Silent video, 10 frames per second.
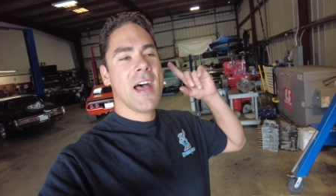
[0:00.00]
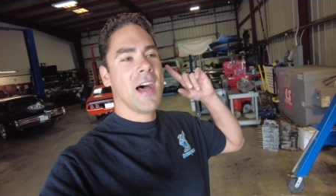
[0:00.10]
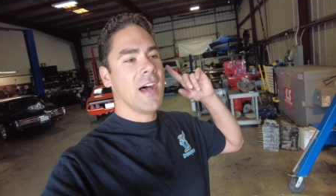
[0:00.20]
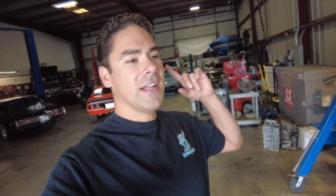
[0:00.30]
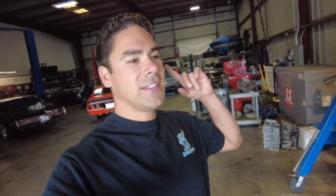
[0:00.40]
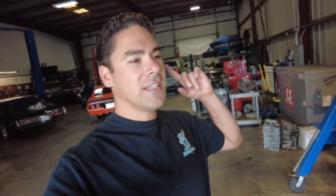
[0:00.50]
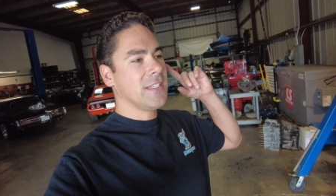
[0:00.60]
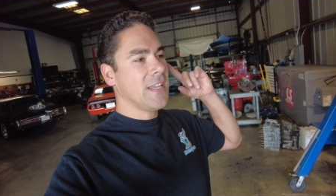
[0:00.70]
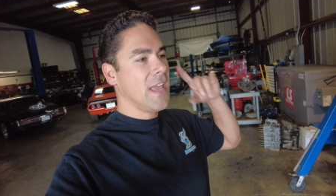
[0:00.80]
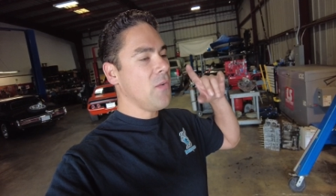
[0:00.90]

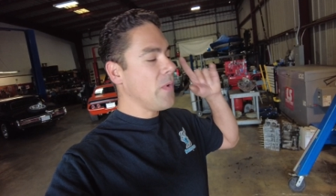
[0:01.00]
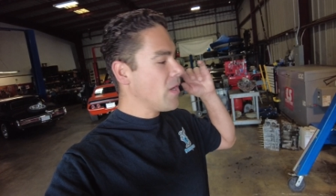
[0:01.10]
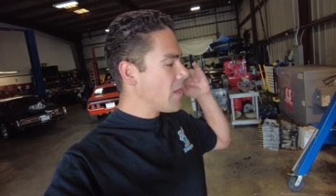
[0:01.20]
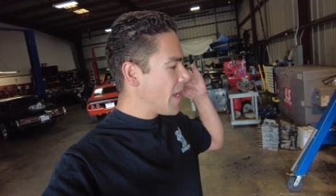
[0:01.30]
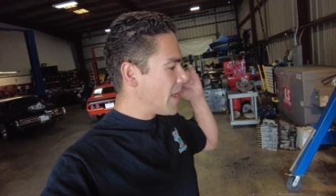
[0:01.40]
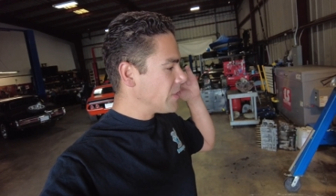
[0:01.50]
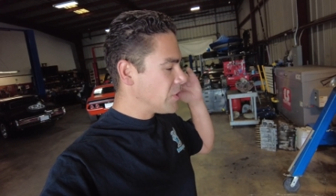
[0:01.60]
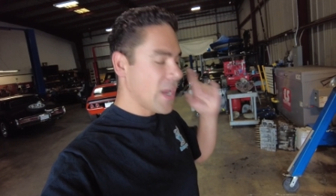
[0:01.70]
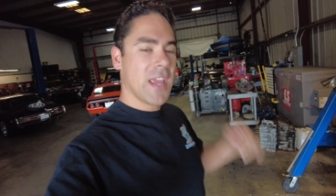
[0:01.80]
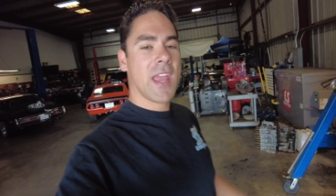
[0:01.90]
Today we are at
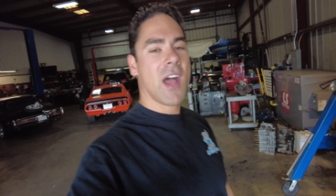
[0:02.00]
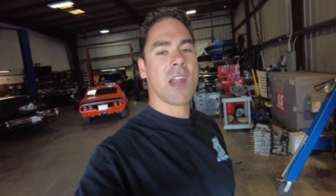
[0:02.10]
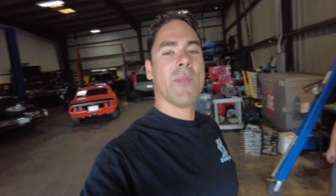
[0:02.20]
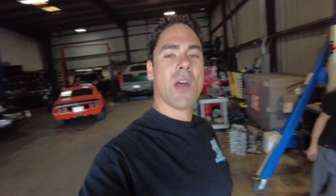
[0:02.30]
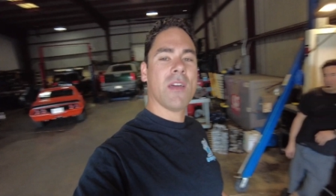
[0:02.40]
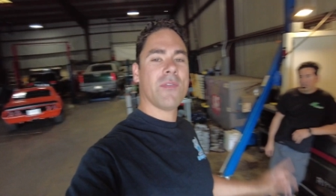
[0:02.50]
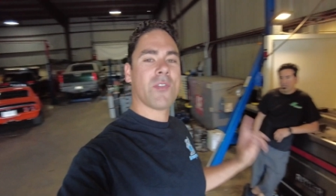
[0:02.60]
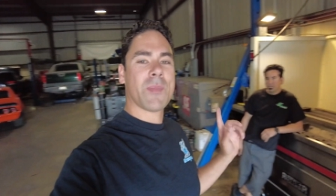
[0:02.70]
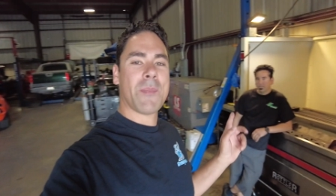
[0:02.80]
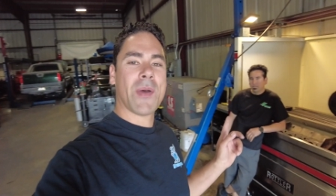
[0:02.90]
J&K Automotive
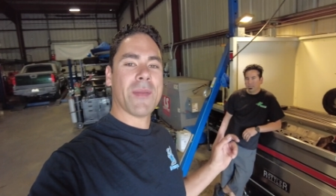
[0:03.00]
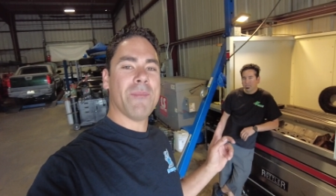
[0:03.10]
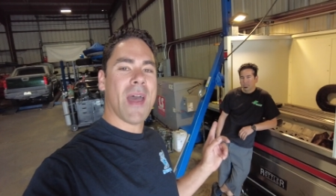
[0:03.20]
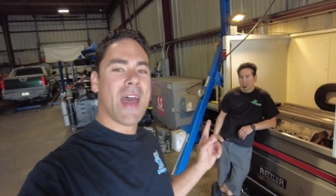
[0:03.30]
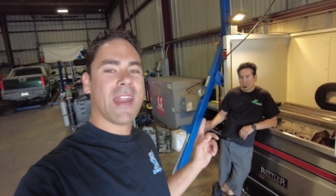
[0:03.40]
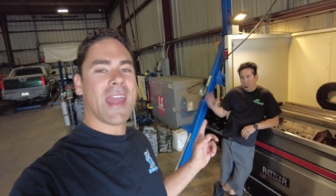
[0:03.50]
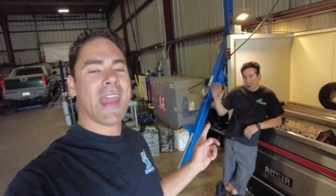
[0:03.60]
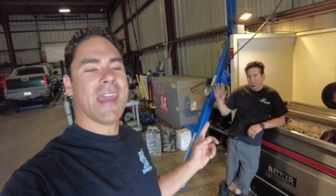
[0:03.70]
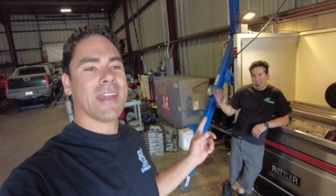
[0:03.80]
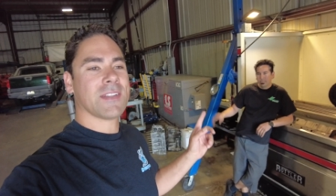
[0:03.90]
with my buddy Matt,
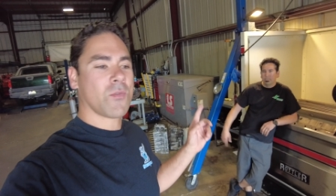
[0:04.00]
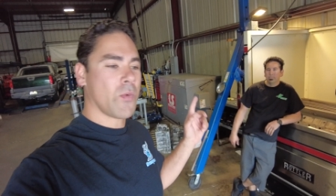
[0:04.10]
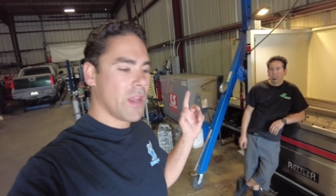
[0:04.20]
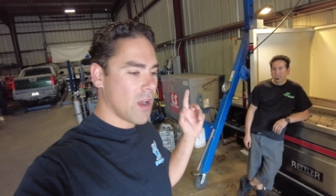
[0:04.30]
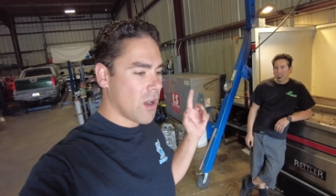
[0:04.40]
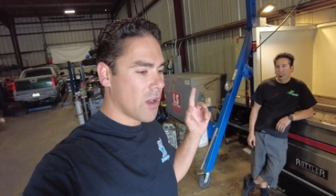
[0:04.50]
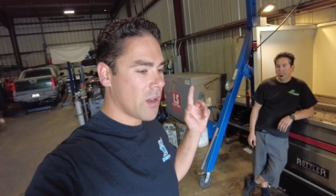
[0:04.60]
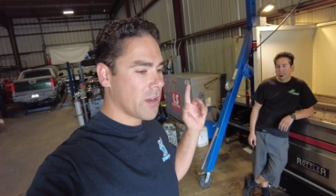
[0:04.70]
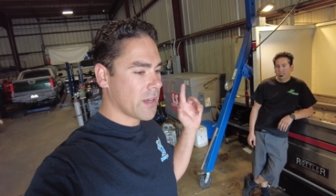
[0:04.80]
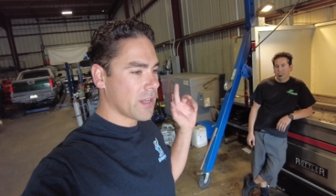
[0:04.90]
and we
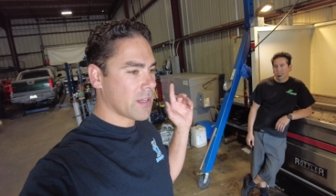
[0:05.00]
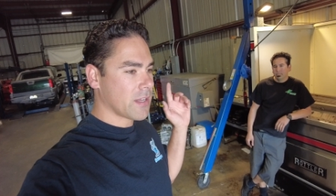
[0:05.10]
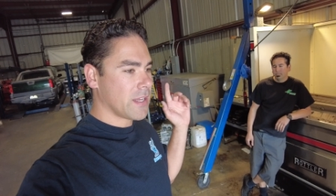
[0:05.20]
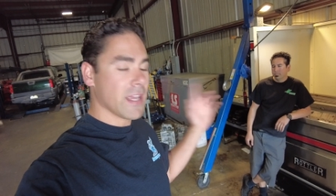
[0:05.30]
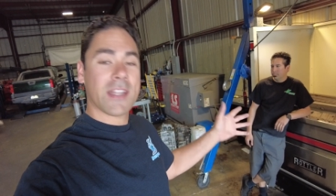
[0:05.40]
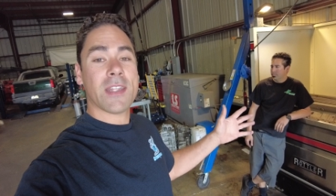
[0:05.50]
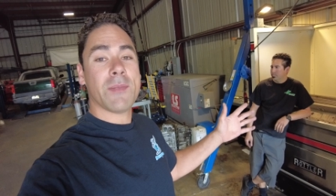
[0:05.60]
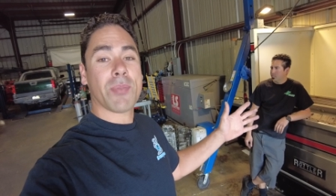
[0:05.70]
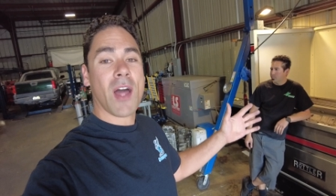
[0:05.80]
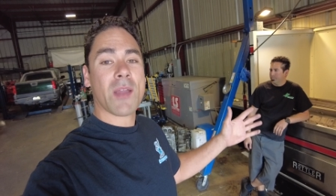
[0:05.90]
are getting the
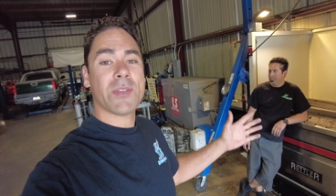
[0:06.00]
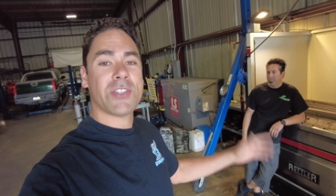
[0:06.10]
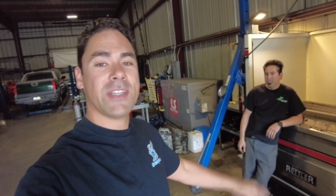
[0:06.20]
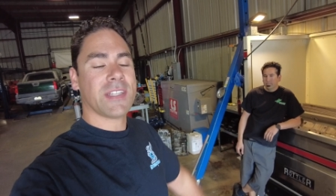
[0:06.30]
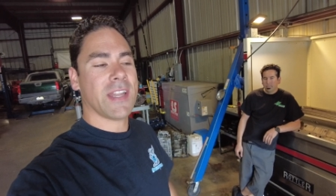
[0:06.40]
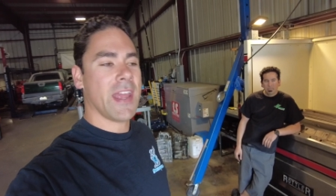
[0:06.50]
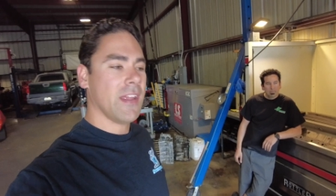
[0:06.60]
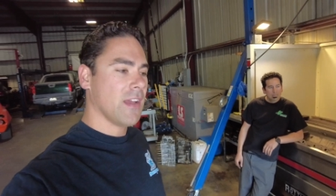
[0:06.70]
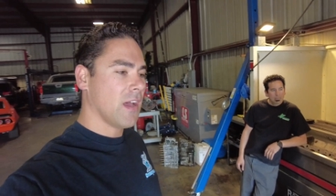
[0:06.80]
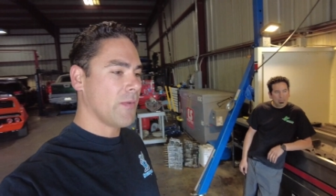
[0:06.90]
block machine today.